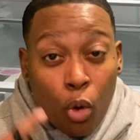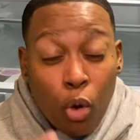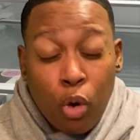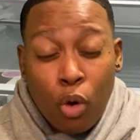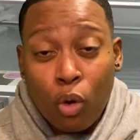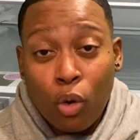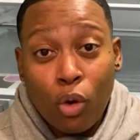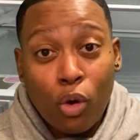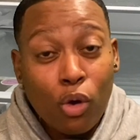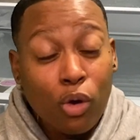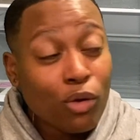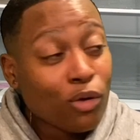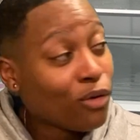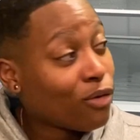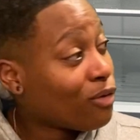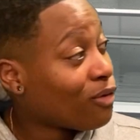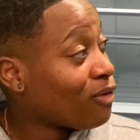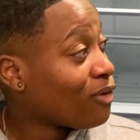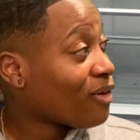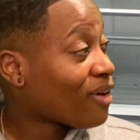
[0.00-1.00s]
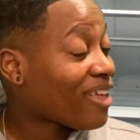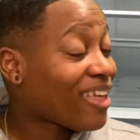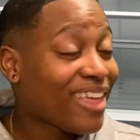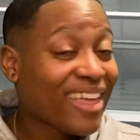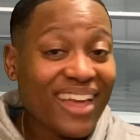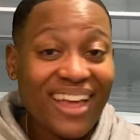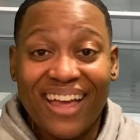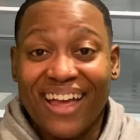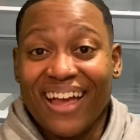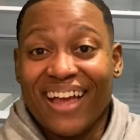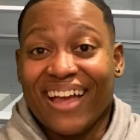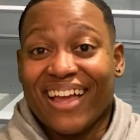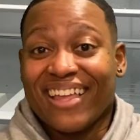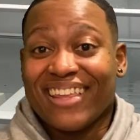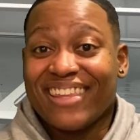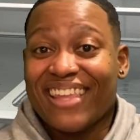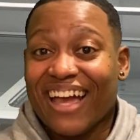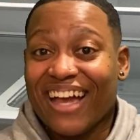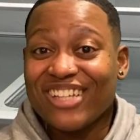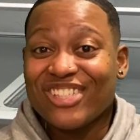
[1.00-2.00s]
whew,
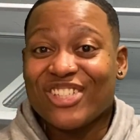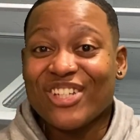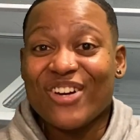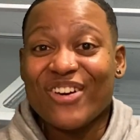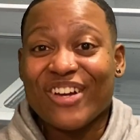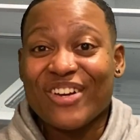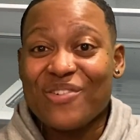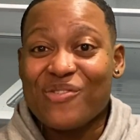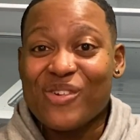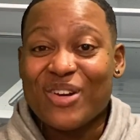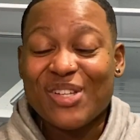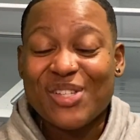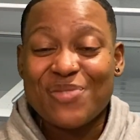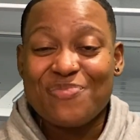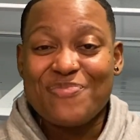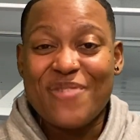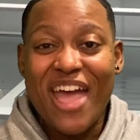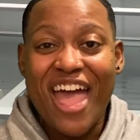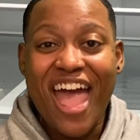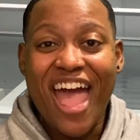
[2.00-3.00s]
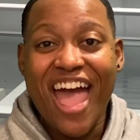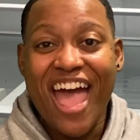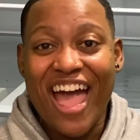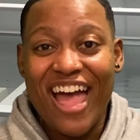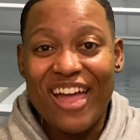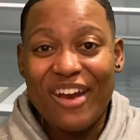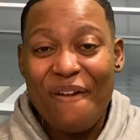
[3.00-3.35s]
that joker was bad.